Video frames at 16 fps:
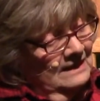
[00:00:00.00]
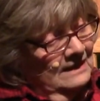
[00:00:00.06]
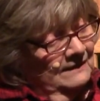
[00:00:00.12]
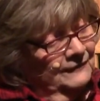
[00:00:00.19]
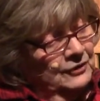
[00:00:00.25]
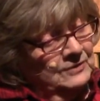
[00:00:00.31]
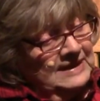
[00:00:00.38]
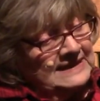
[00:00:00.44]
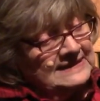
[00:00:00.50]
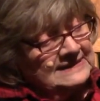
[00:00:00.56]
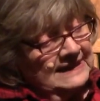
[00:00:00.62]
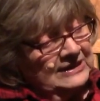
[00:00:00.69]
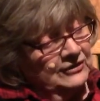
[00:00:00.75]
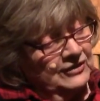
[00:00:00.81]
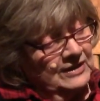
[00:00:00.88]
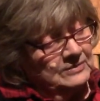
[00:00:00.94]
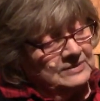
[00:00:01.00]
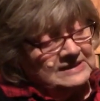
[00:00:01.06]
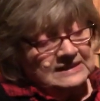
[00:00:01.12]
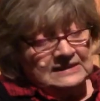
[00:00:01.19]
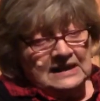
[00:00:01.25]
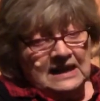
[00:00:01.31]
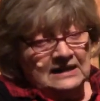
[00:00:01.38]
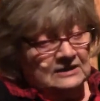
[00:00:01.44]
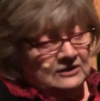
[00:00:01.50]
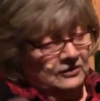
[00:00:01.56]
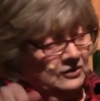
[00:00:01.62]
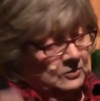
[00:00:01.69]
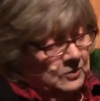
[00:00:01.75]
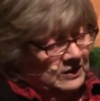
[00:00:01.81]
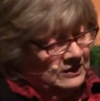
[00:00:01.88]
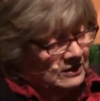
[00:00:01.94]
A few days later, there was a knock on the
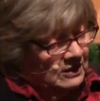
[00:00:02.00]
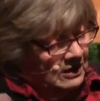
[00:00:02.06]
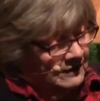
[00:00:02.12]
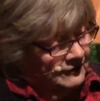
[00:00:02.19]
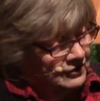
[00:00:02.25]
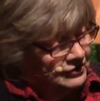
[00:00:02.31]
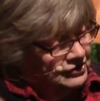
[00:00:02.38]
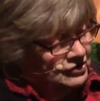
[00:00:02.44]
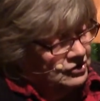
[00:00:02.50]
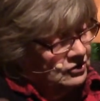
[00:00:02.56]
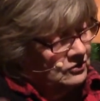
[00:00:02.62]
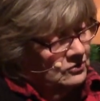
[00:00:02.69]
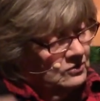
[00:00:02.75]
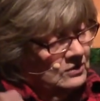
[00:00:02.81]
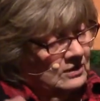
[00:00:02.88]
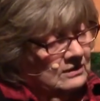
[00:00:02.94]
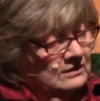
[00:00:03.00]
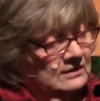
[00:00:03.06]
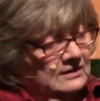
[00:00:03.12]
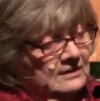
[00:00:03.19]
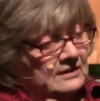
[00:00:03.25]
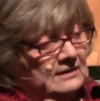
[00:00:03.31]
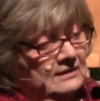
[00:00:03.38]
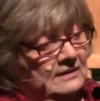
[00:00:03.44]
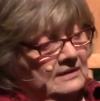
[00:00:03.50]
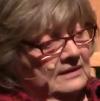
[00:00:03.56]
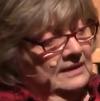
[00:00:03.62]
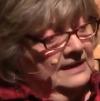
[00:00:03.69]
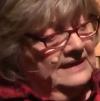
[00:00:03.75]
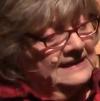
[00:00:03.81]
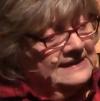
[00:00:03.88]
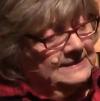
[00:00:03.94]
woodcarver's door.
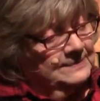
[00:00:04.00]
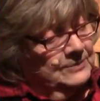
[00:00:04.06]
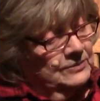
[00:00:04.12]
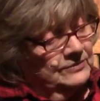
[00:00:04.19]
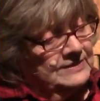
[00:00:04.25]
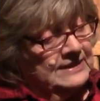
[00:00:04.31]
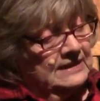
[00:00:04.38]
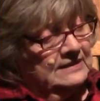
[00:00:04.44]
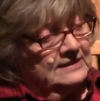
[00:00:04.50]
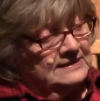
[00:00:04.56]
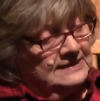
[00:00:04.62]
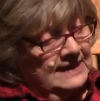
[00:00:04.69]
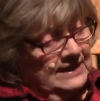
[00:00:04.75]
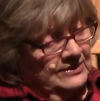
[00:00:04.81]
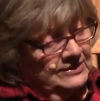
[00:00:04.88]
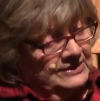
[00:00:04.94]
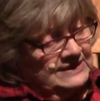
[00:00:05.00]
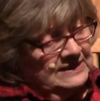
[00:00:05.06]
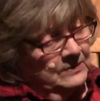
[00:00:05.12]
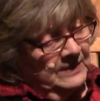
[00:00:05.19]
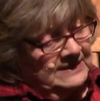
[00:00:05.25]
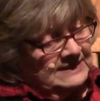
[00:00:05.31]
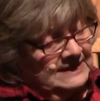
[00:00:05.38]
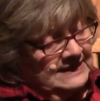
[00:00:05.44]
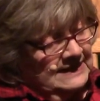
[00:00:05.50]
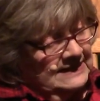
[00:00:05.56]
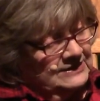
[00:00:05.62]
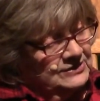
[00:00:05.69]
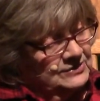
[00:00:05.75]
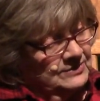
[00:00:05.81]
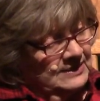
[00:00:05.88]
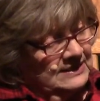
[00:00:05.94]
He smoothed down his hair as he went to
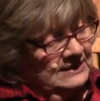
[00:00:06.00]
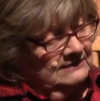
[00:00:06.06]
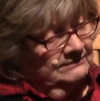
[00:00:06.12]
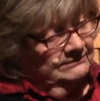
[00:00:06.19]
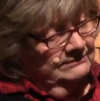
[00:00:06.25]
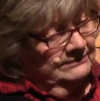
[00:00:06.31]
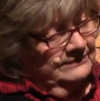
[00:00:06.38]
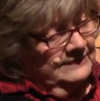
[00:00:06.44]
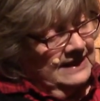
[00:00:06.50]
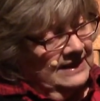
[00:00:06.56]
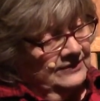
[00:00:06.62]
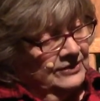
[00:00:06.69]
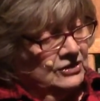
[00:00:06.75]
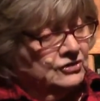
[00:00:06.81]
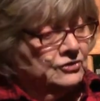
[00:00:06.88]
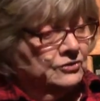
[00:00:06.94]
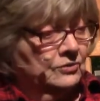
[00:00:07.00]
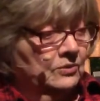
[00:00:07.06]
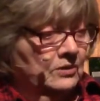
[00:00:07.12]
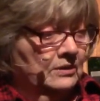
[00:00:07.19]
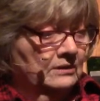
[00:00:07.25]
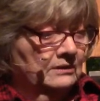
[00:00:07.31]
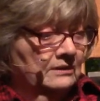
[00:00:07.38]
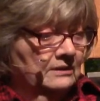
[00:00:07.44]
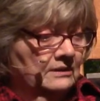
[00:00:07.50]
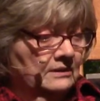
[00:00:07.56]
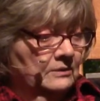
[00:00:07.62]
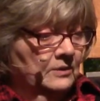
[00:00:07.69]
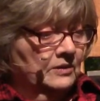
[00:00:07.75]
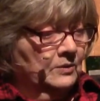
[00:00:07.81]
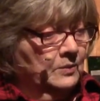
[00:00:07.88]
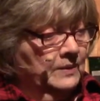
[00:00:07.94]
answer it. At the door
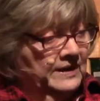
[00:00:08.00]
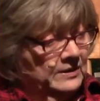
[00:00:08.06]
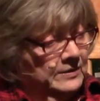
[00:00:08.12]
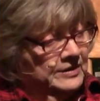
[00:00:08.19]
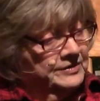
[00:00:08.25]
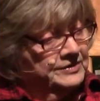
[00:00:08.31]
were the widow and